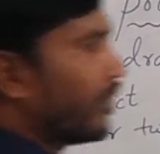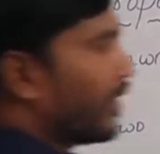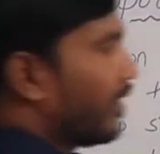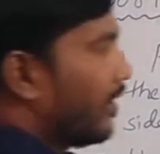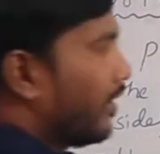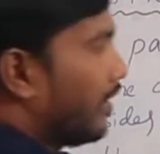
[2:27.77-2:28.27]

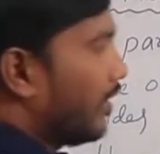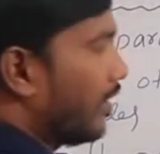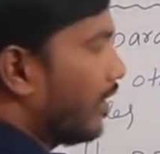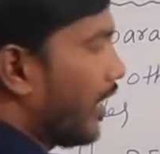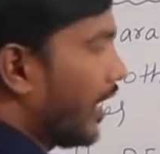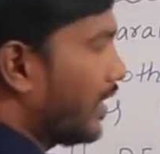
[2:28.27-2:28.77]
another
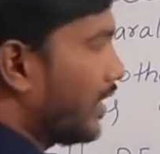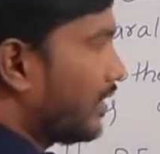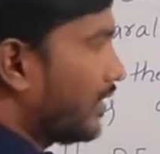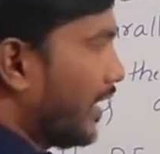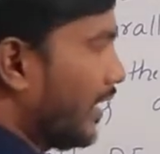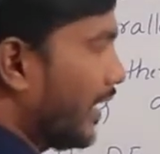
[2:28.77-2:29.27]
side
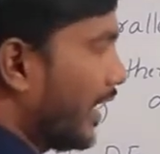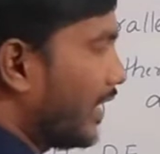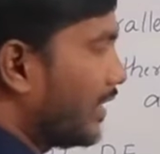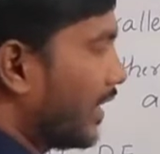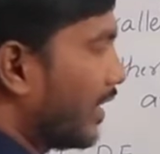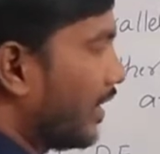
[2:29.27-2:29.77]
AC. So
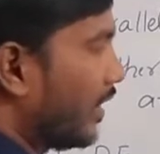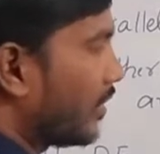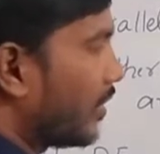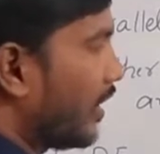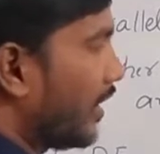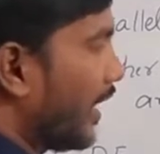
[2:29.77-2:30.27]
that AC
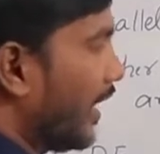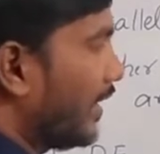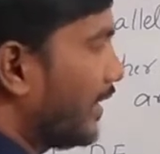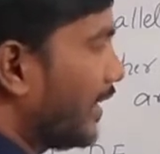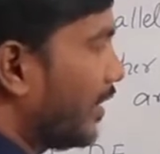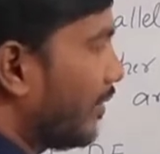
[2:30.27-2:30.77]

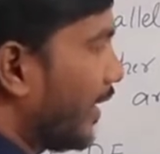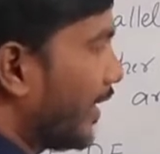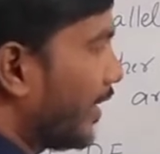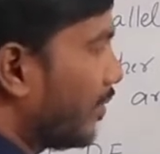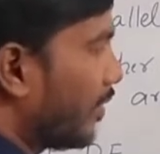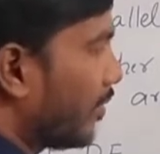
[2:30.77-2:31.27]
divided that
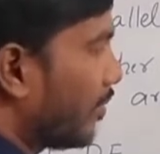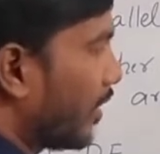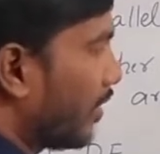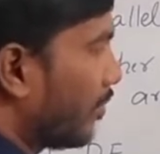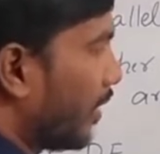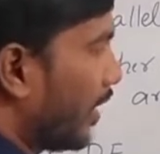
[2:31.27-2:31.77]
by
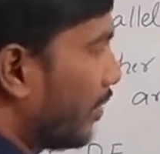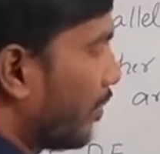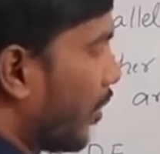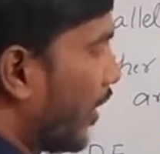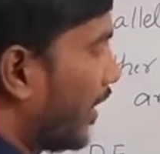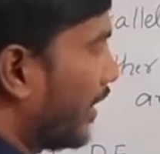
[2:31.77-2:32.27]
point
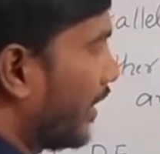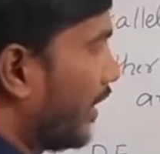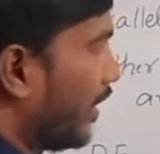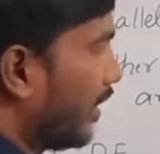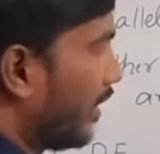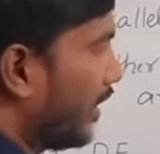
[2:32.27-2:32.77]
E
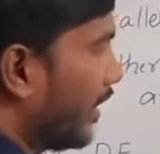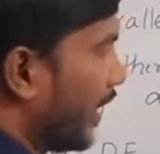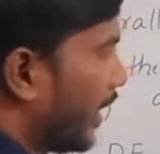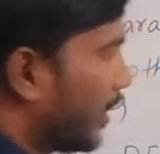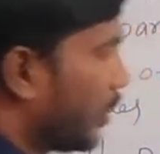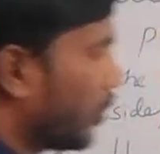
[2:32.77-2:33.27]
into two
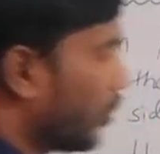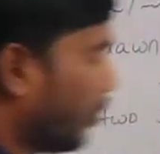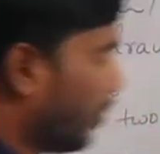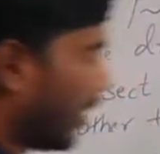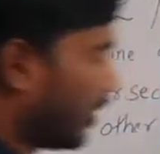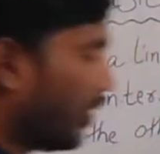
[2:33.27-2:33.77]
parts. What are
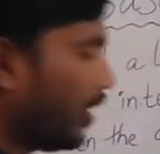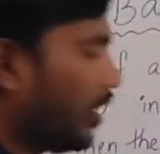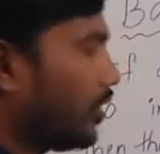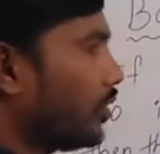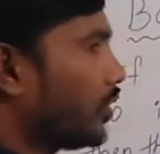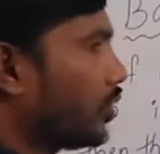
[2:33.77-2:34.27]
those two
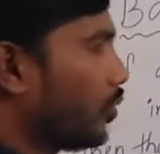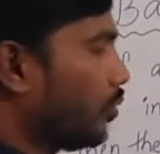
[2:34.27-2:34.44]
parts?